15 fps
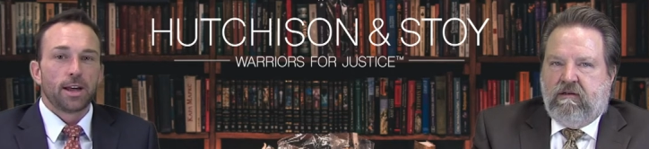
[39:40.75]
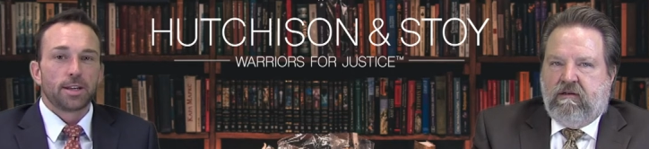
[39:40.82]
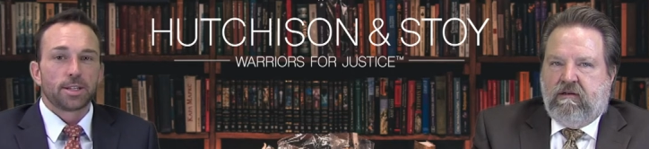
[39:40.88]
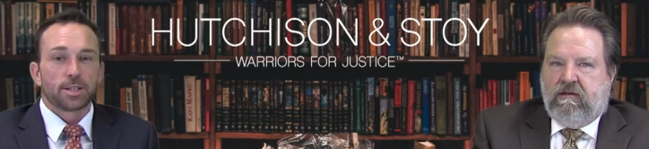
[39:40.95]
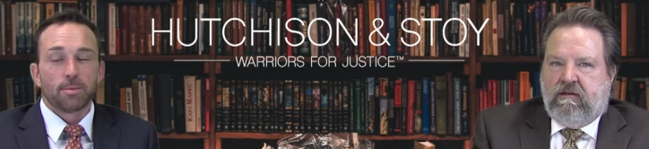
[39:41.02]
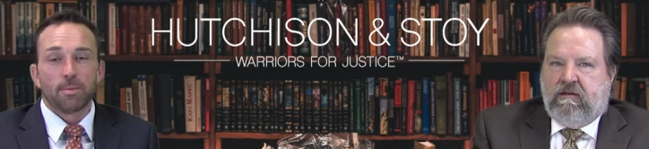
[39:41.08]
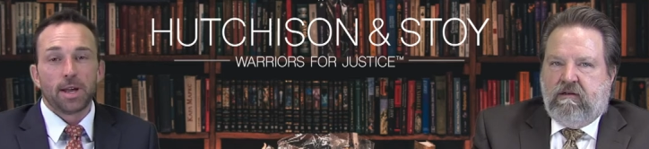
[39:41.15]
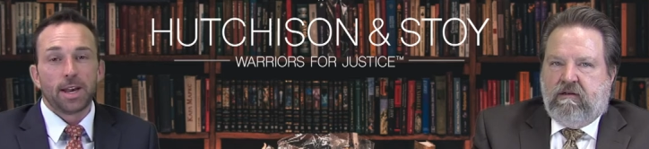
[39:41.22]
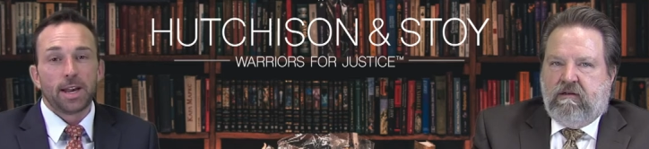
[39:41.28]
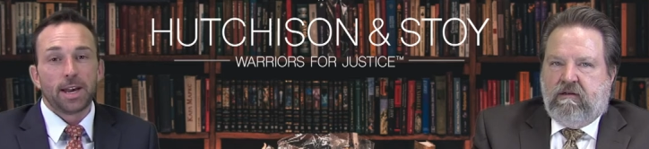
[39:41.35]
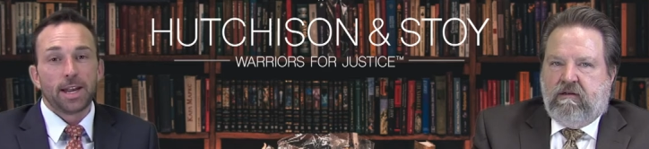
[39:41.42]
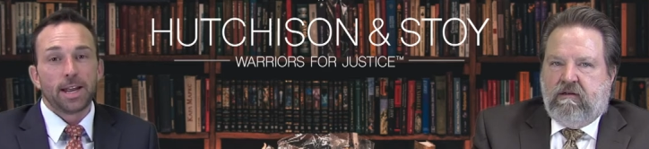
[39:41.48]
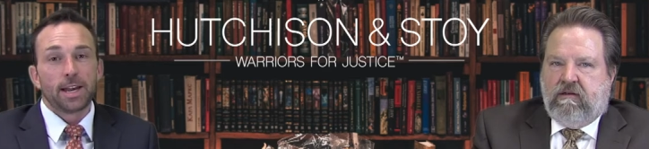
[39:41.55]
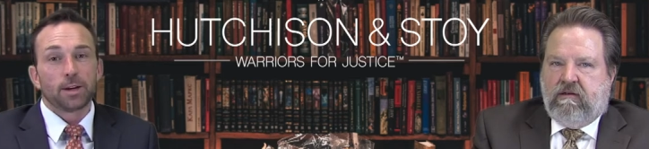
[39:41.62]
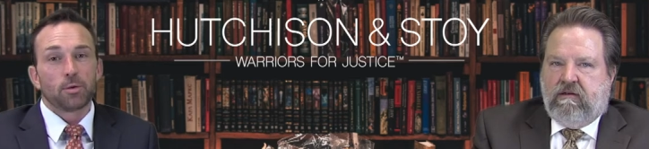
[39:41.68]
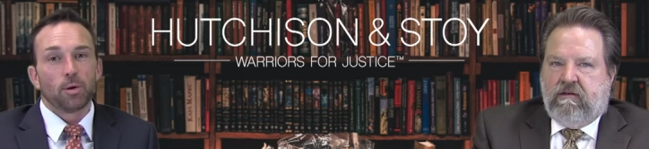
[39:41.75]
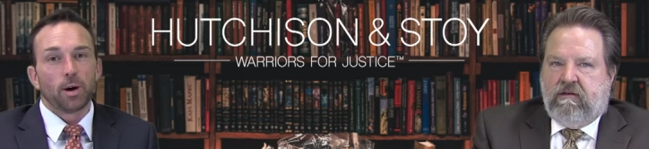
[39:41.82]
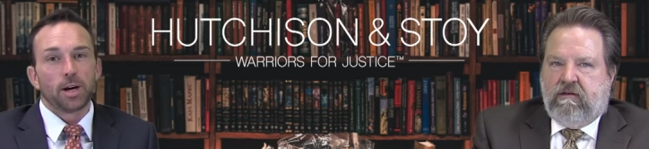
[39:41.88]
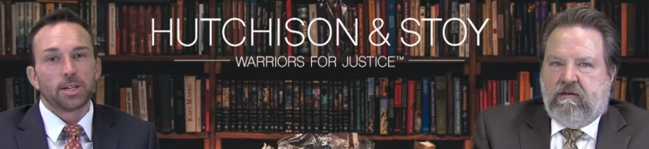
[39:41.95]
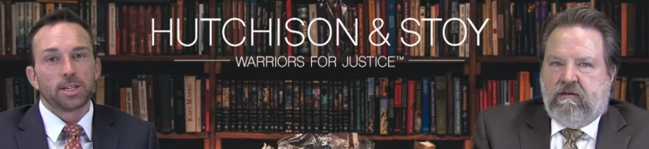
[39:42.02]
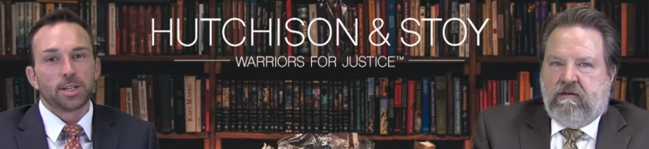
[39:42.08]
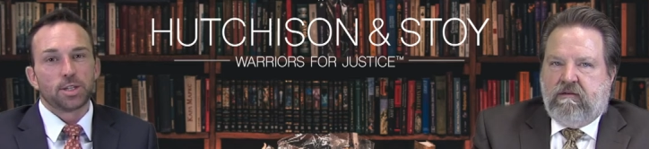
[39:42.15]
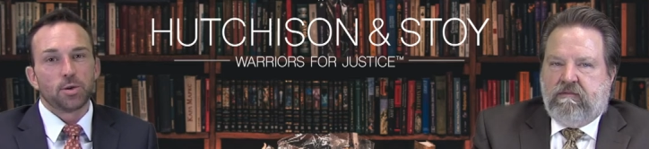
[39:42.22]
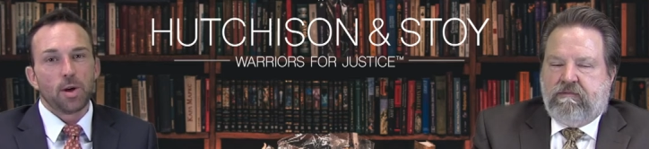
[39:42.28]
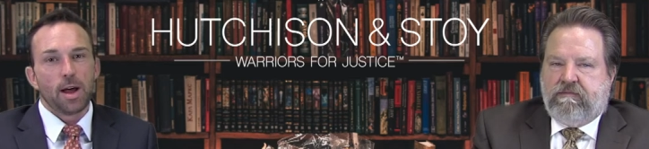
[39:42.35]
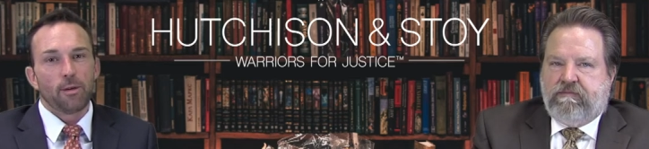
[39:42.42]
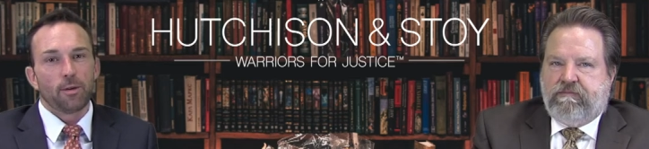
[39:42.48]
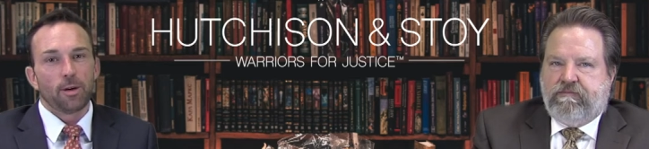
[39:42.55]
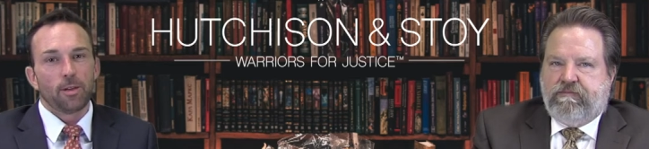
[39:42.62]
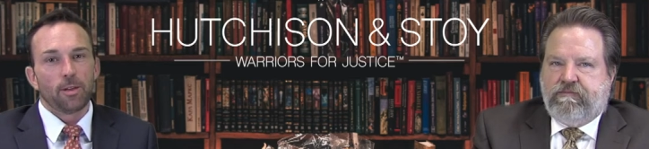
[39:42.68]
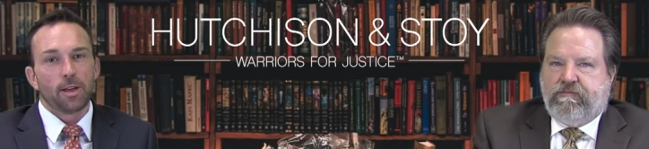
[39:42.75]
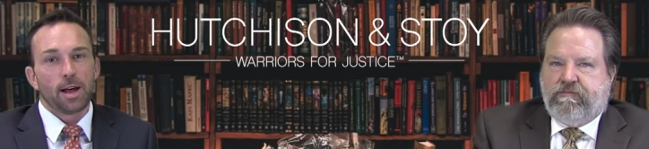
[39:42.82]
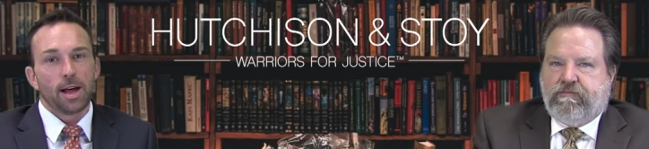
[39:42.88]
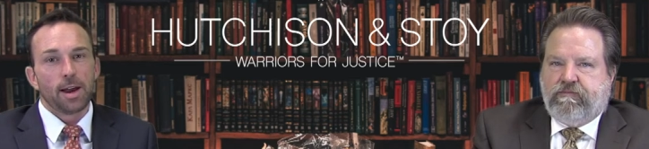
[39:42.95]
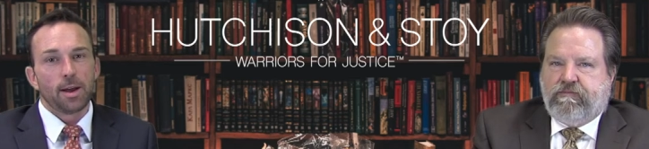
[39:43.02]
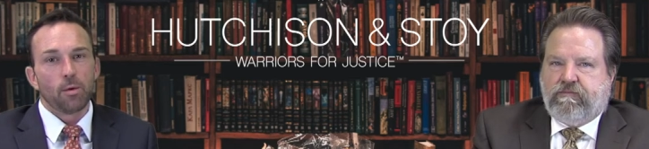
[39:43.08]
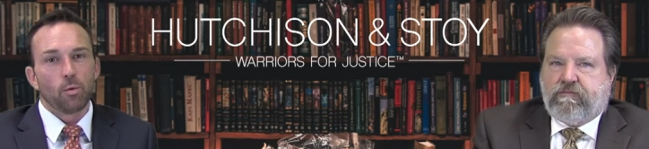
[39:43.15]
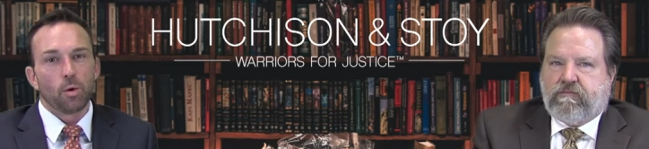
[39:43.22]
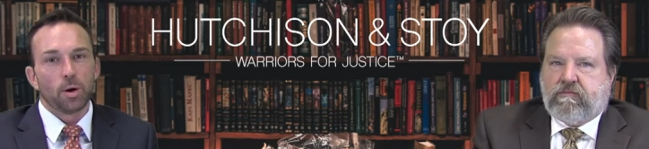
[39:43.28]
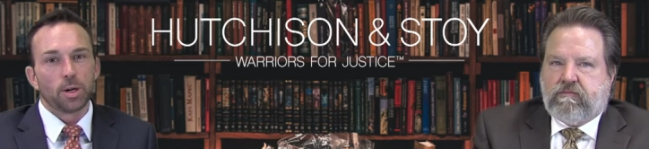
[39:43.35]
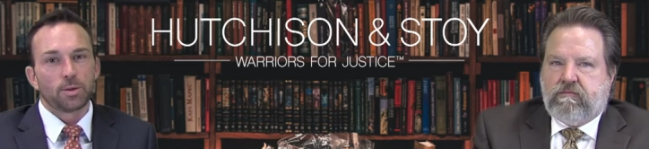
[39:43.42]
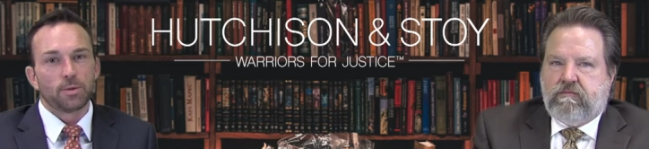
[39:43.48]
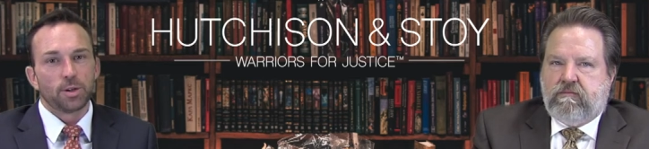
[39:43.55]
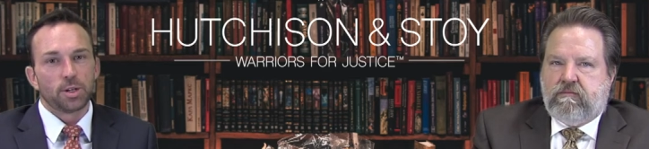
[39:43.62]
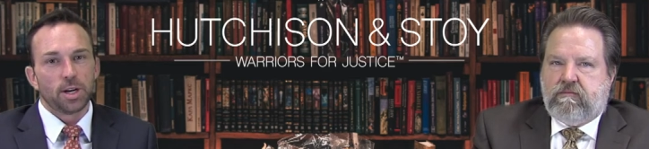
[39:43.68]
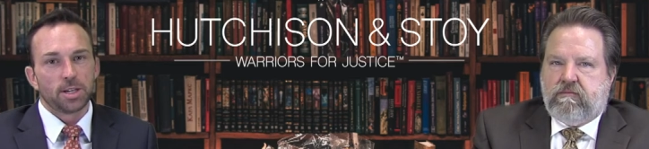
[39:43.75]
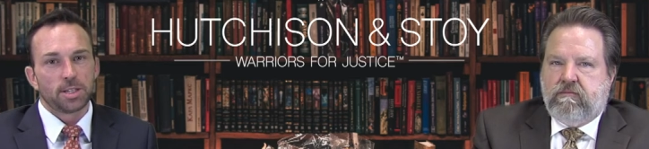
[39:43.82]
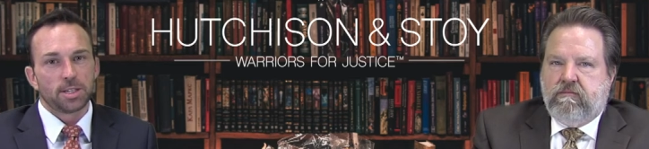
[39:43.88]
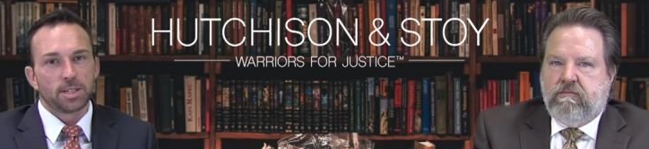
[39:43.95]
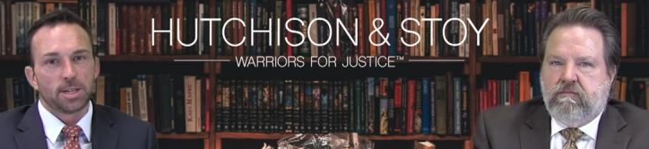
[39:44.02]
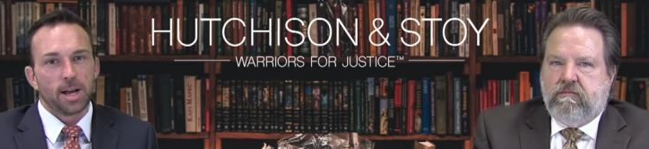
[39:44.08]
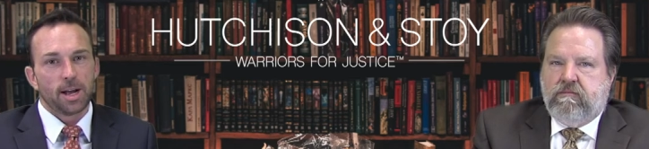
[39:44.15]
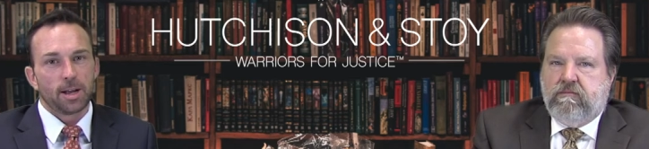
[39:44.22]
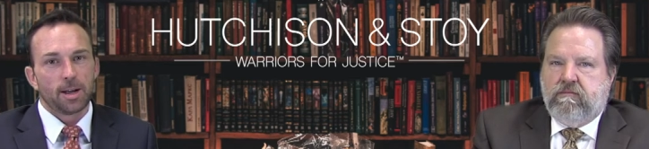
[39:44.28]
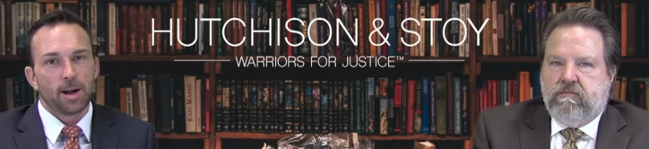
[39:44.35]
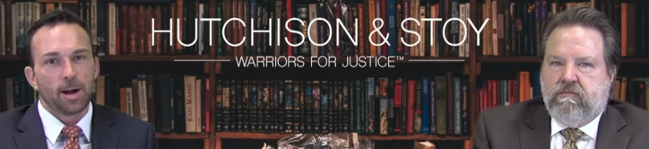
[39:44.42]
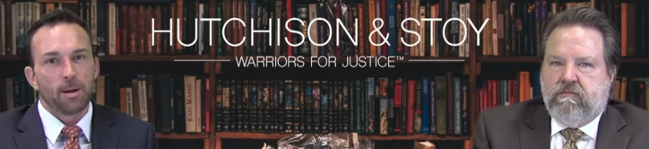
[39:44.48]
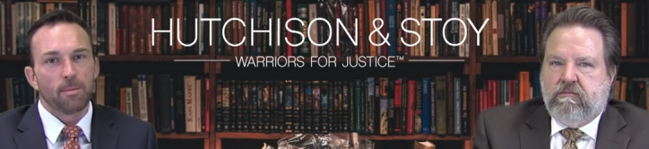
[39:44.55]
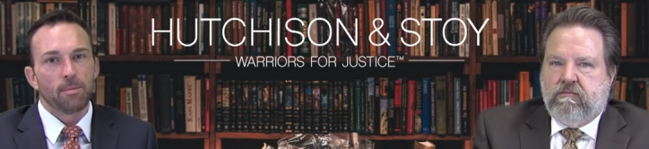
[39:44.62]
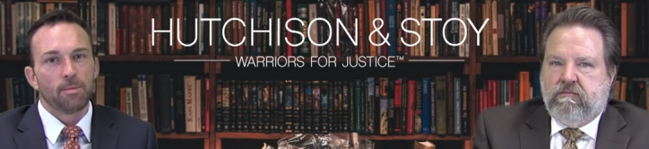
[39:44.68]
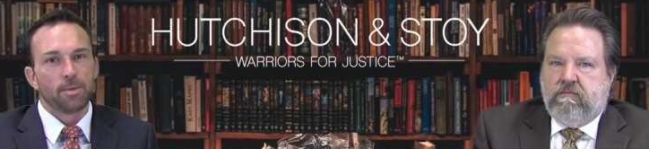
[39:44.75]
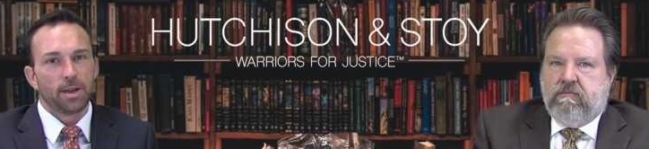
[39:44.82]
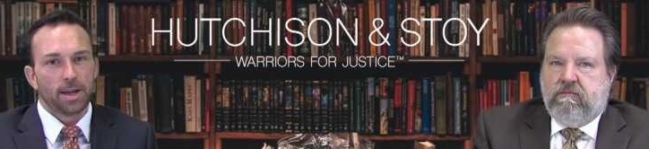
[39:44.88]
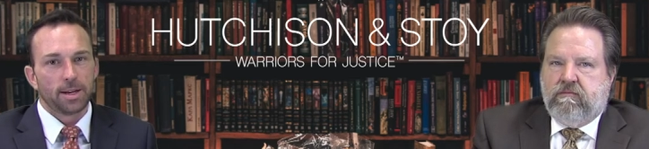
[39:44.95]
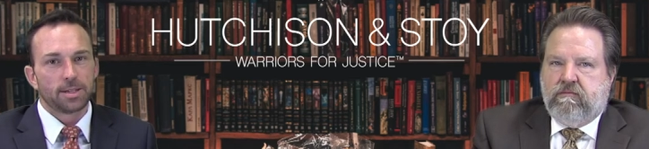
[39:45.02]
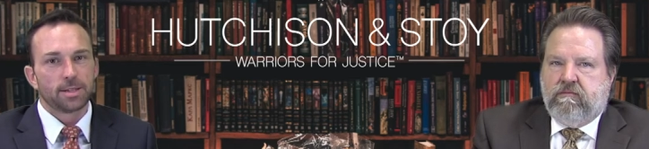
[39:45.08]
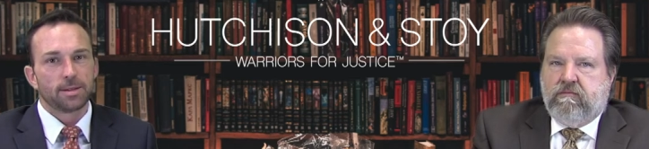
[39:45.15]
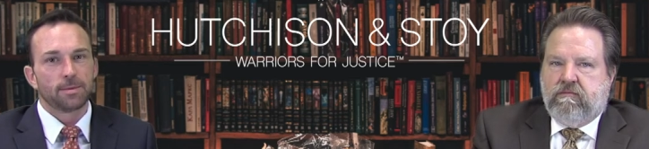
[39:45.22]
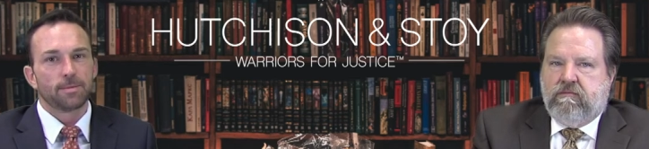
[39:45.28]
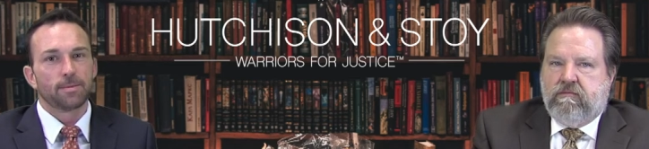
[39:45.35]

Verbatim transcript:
Speaker 1: submit any inquiries that you have online at warriorsforjustice.com. Thanks.